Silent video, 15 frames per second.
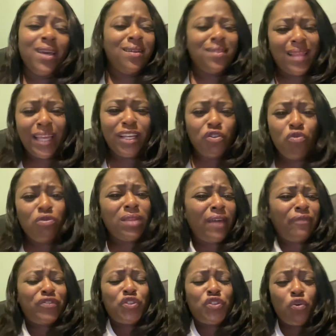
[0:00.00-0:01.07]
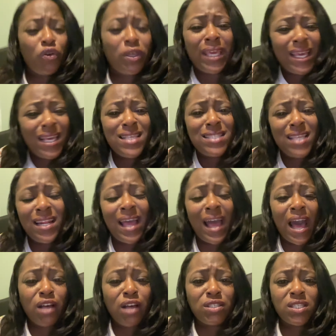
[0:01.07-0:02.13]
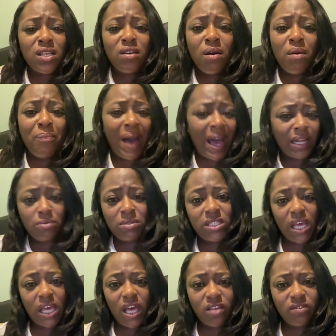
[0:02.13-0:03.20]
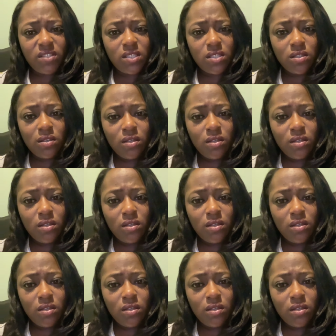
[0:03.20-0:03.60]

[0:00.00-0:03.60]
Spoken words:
like you left two kids in the house by themselves